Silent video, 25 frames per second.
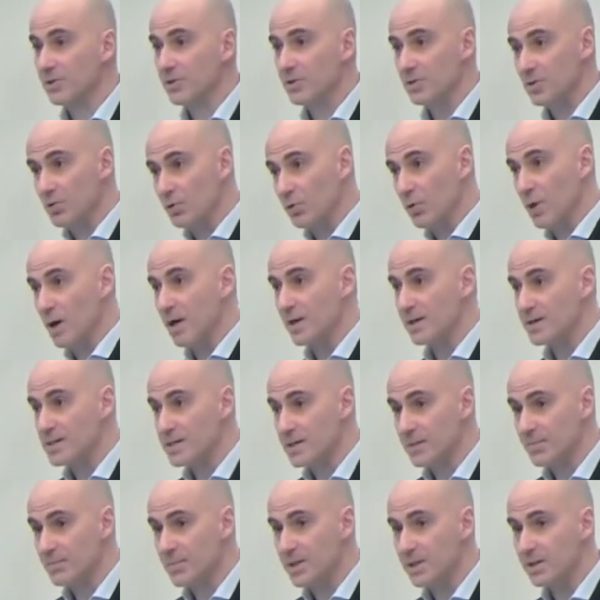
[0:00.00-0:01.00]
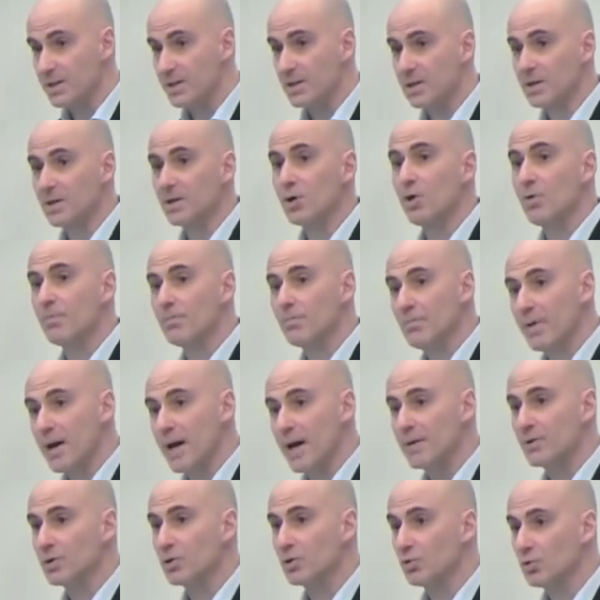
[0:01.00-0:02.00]
you are submitting
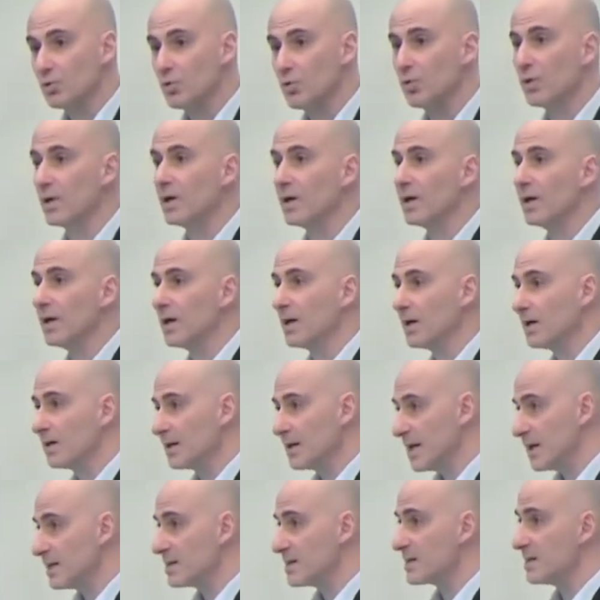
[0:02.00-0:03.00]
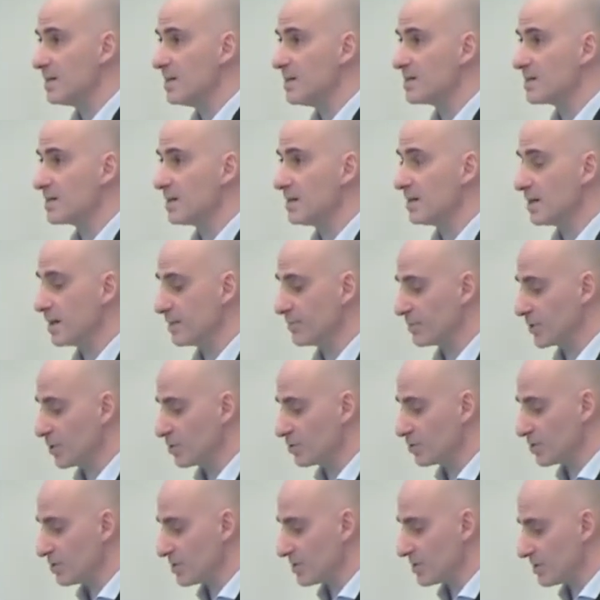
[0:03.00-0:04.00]
compared to existing
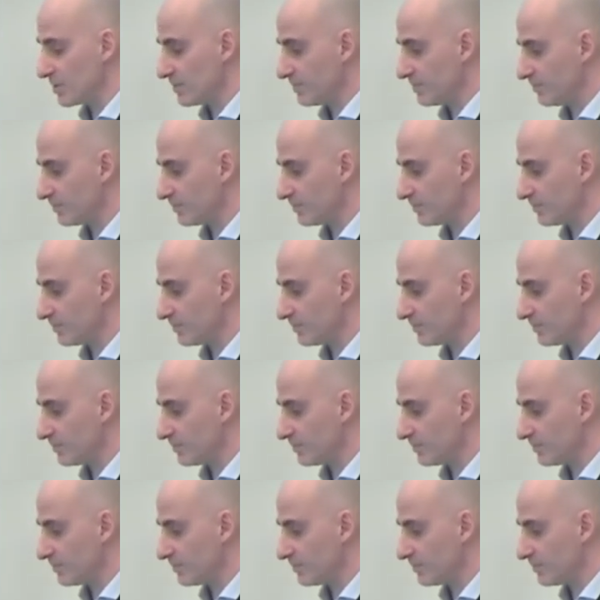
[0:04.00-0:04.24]
approaches.